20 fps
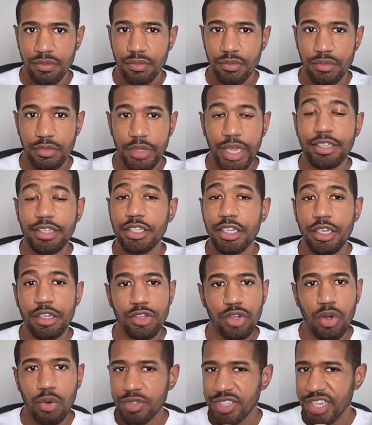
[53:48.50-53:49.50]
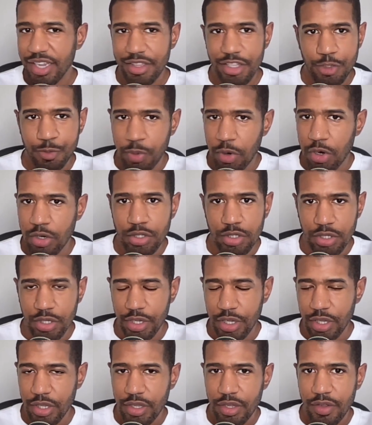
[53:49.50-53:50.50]
That's it. Don't take this
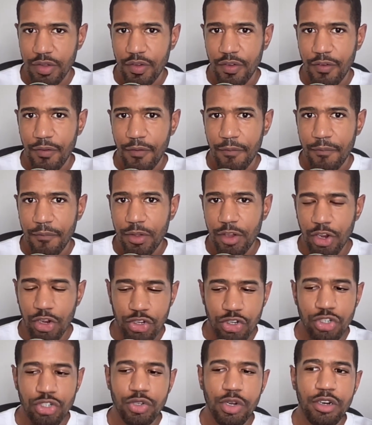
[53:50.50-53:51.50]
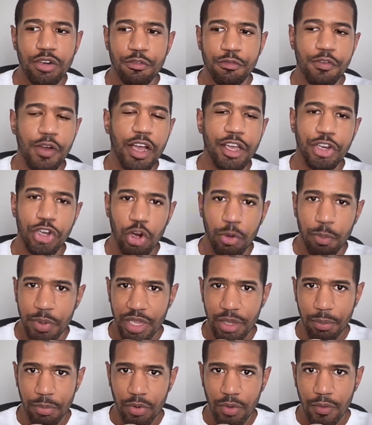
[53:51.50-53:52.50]
personally. You're just trying to find your
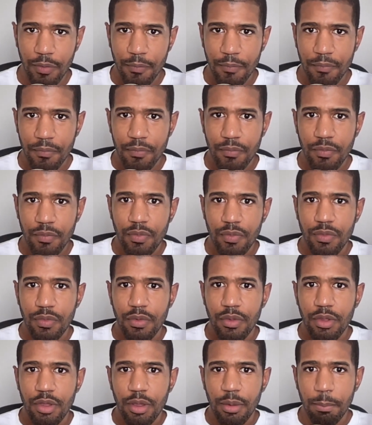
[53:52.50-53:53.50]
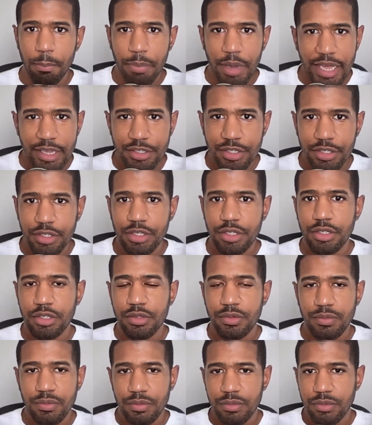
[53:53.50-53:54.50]
people. Best,
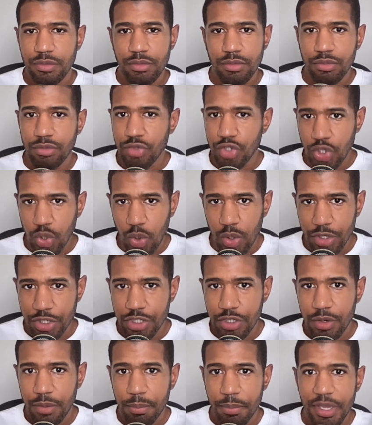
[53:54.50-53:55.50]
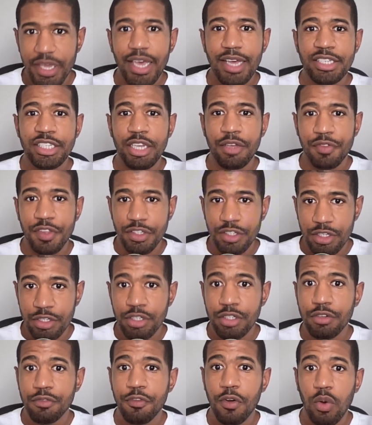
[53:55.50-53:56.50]
George. P.S. If this
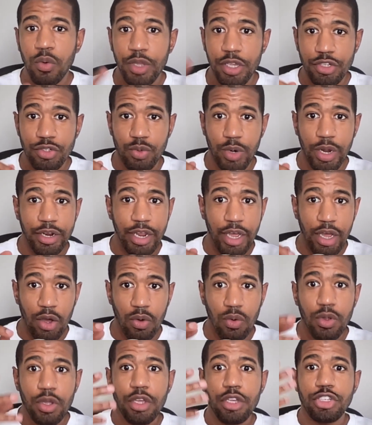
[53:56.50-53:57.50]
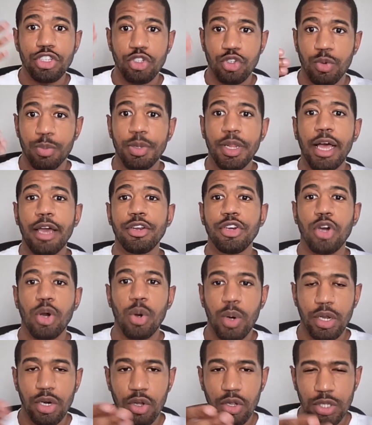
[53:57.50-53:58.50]
isn't a focus right now, just reply no
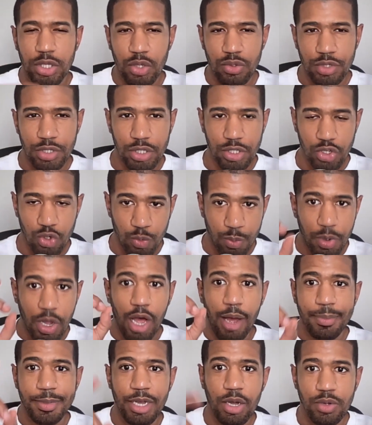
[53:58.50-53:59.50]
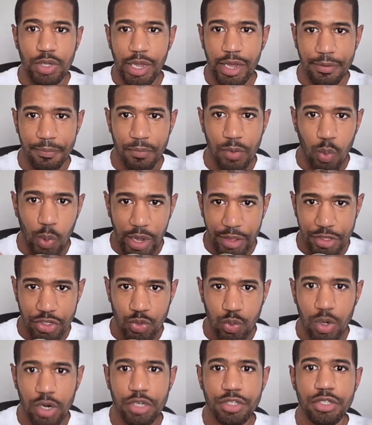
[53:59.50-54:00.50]
and I'll close the loop. Opt-out line. Why this
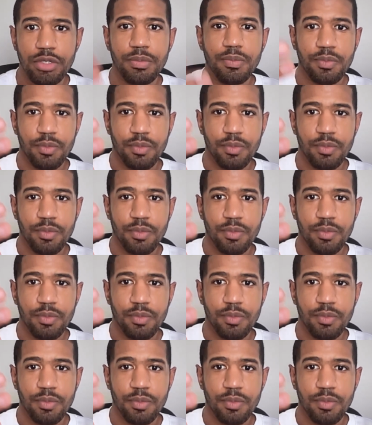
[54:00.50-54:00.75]
works?